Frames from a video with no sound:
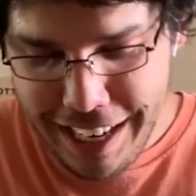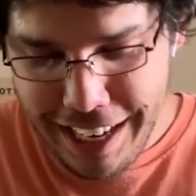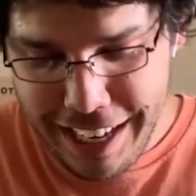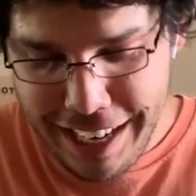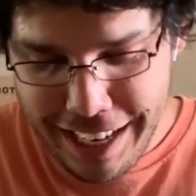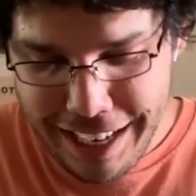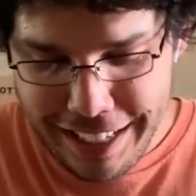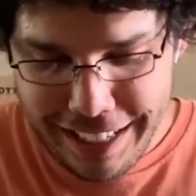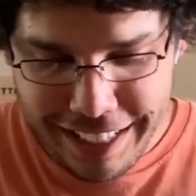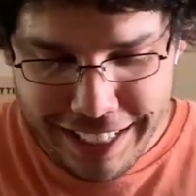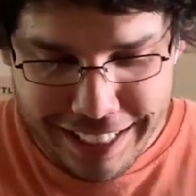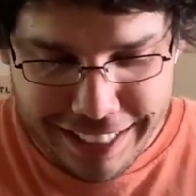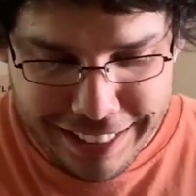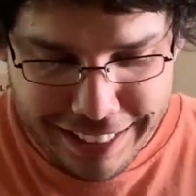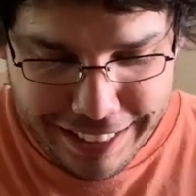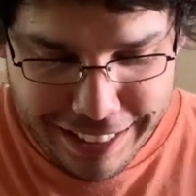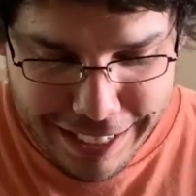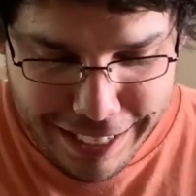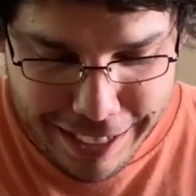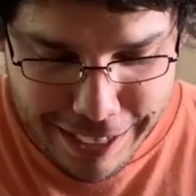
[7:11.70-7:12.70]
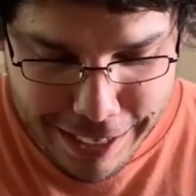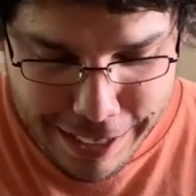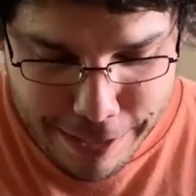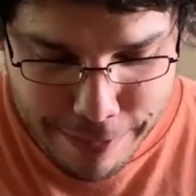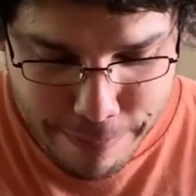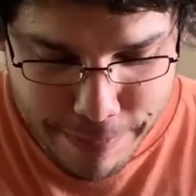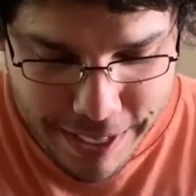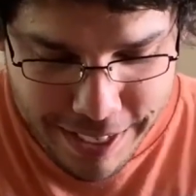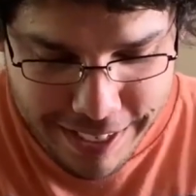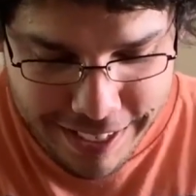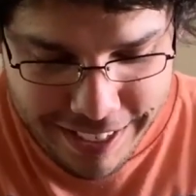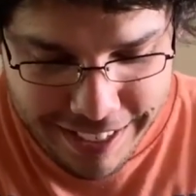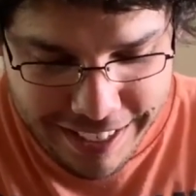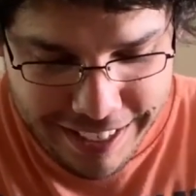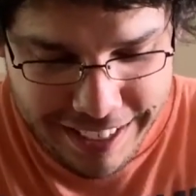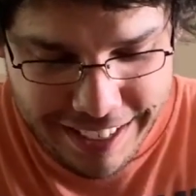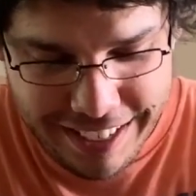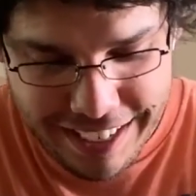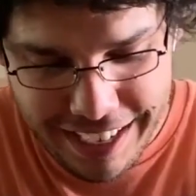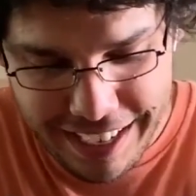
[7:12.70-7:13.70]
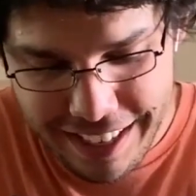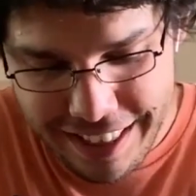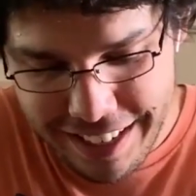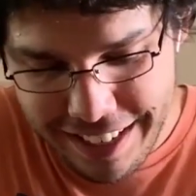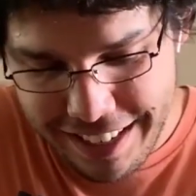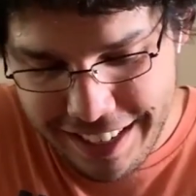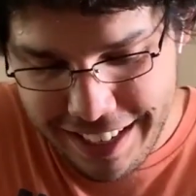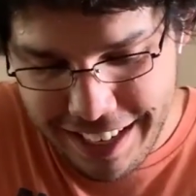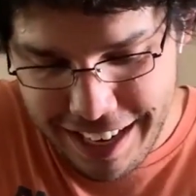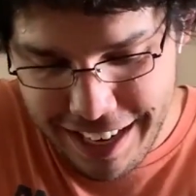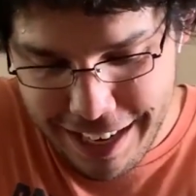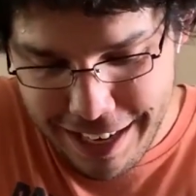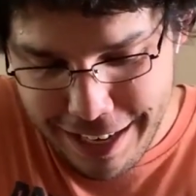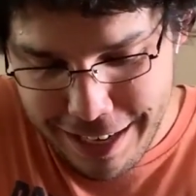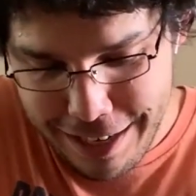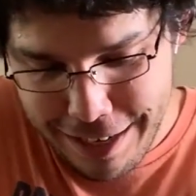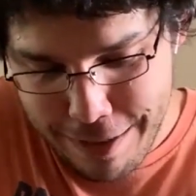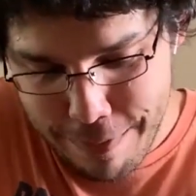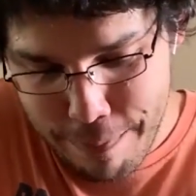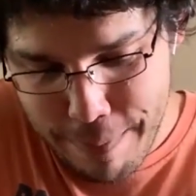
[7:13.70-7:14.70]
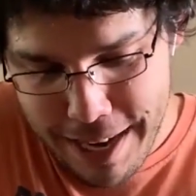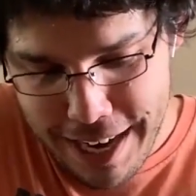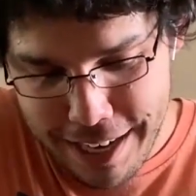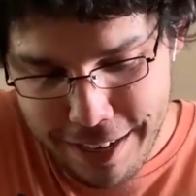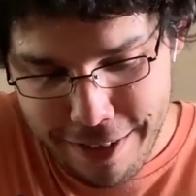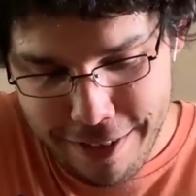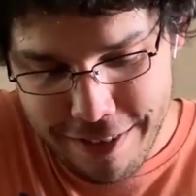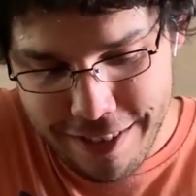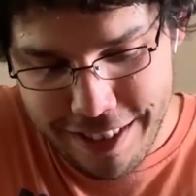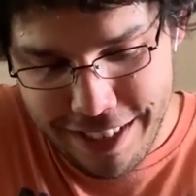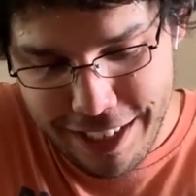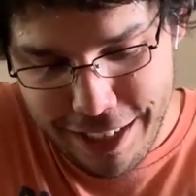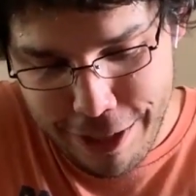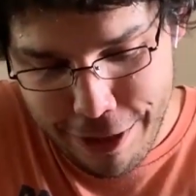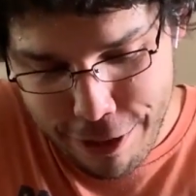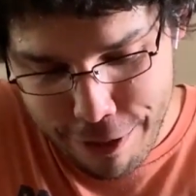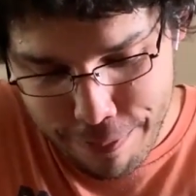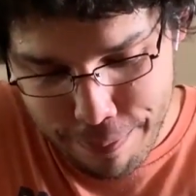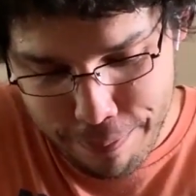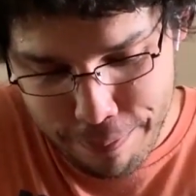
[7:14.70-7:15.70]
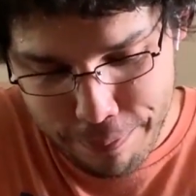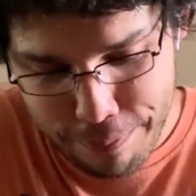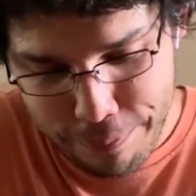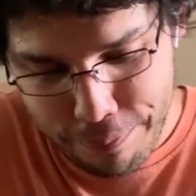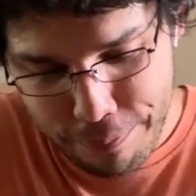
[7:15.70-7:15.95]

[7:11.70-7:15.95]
and let's tie this end back on here.